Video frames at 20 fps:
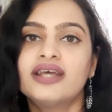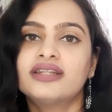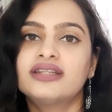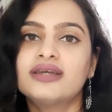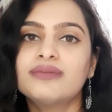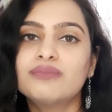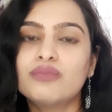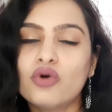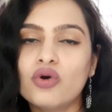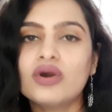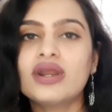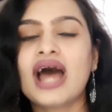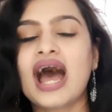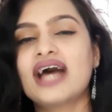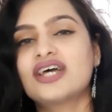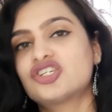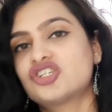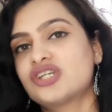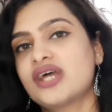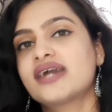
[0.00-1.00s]
The more
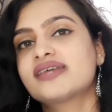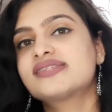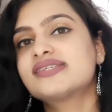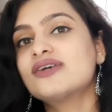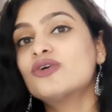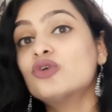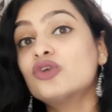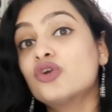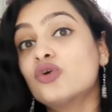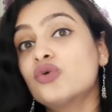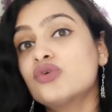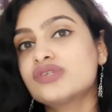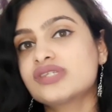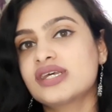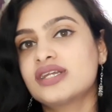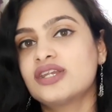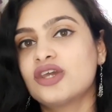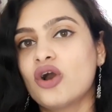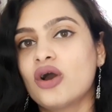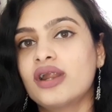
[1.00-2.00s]
hashtags you use
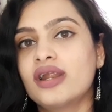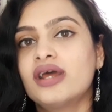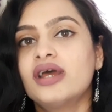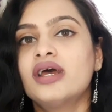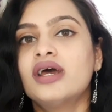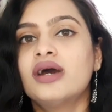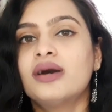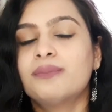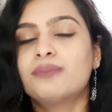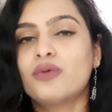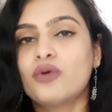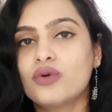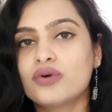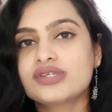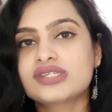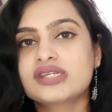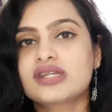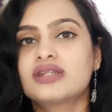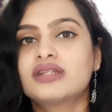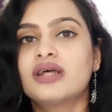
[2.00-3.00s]
in your
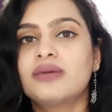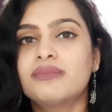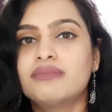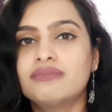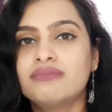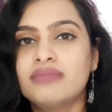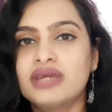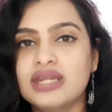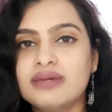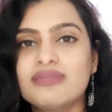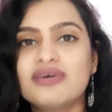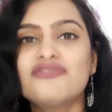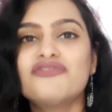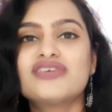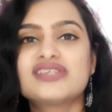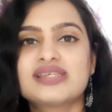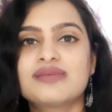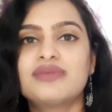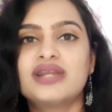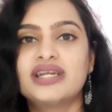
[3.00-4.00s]
post, the minimum
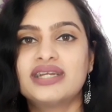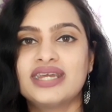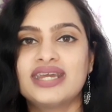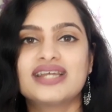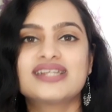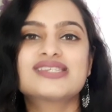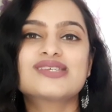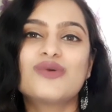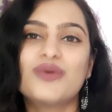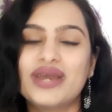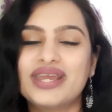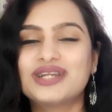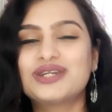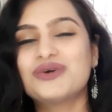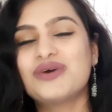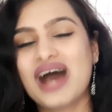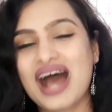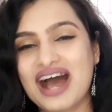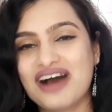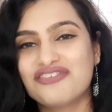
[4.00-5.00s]
visibility it's going to
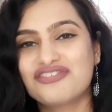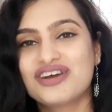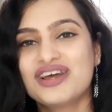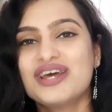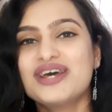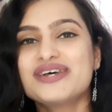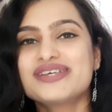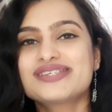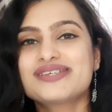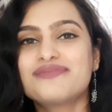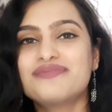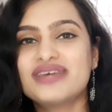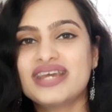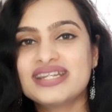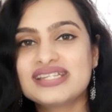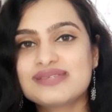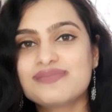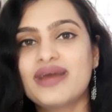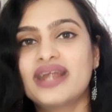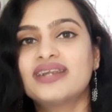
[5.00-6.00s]
have. So
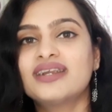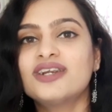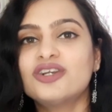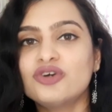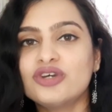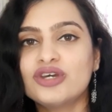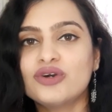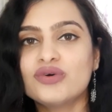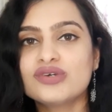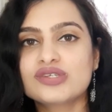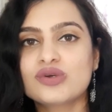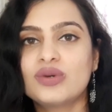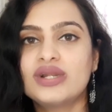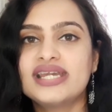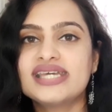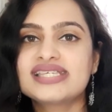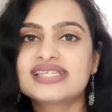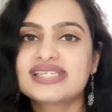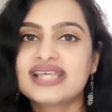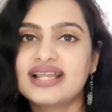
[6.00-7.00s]
it's better to use
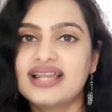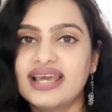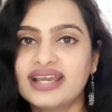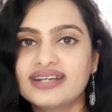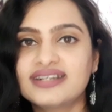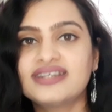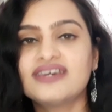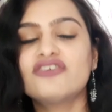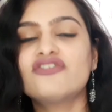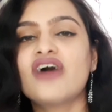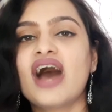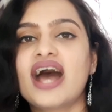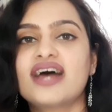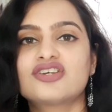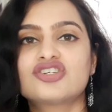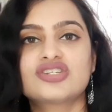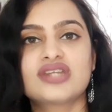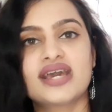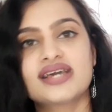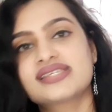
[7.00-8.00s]
only selective
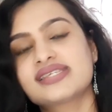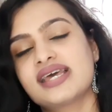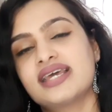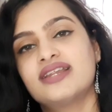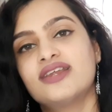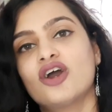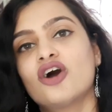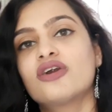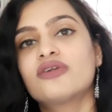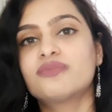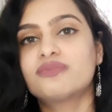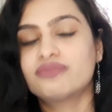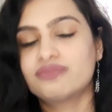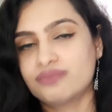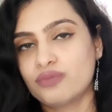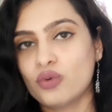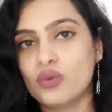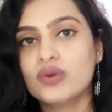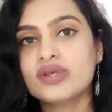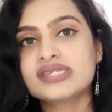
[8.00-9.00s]
hashtags in your
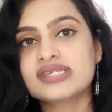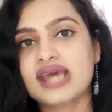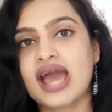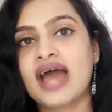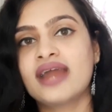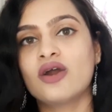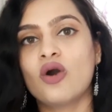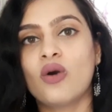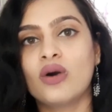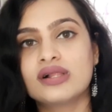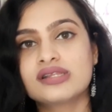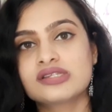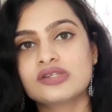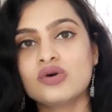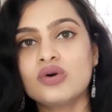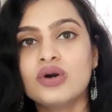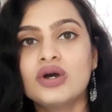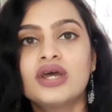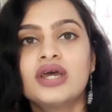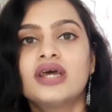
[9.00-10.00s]
post, and
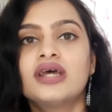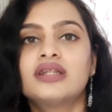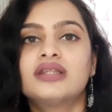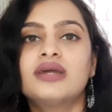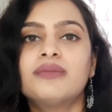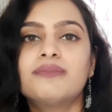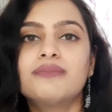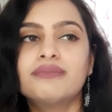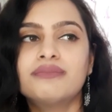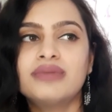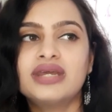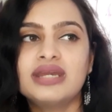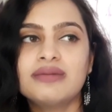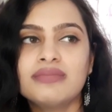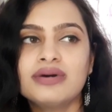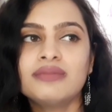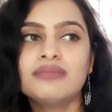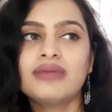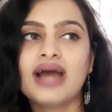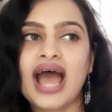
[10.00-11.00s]
also the
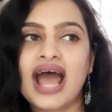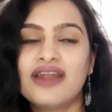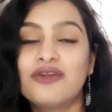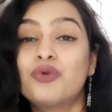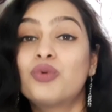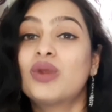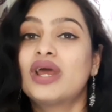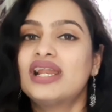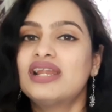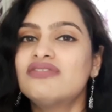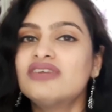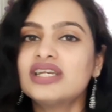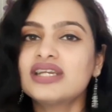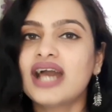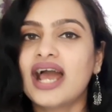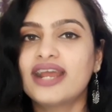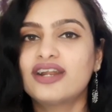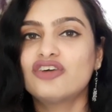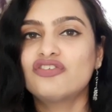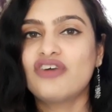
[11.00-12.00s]
minimum and relevant kind